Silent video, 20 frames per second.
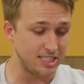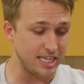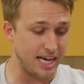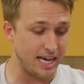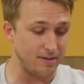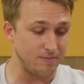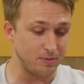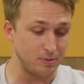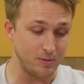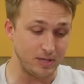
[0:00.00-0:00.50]

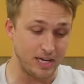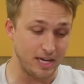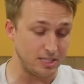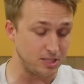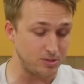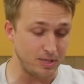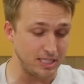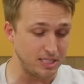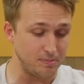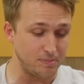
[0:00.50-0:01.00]
say, we got
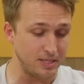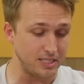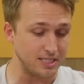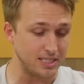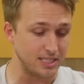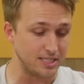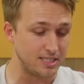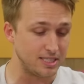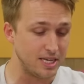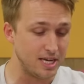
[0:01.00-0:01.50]
straight to
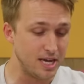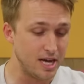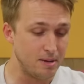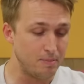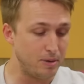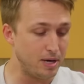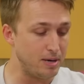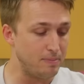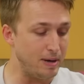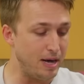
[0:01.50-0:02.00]
business,
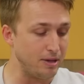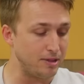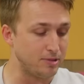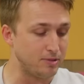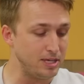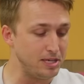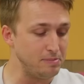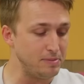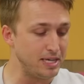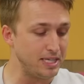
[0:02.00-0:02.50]
but about
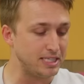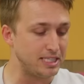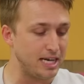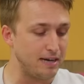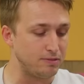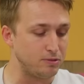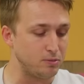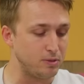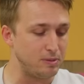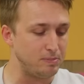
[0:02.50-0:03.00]
3 minutes
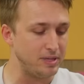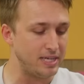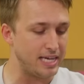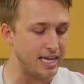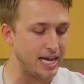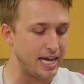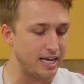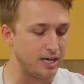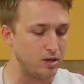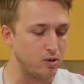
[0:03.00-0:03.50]
after we
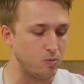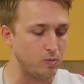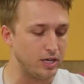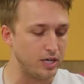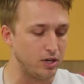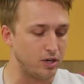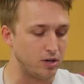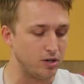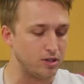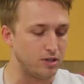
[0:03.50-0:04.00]
began, we
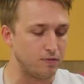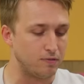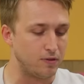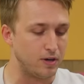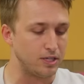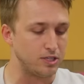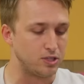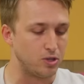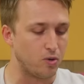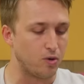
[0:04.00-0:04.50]
heard the
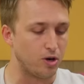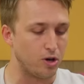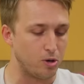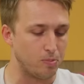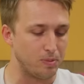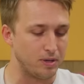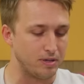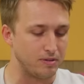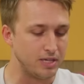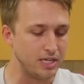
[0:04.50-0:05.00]
front door
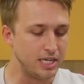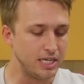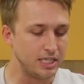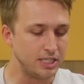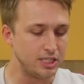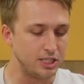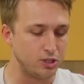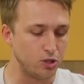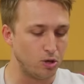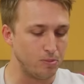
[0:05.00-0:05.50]
open.
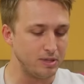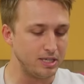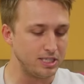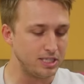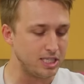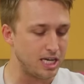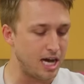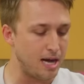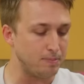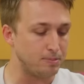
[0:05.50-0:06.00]
She told me to
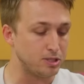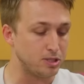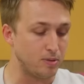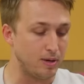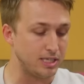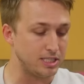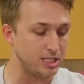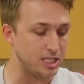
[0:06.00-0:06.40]
stop, so I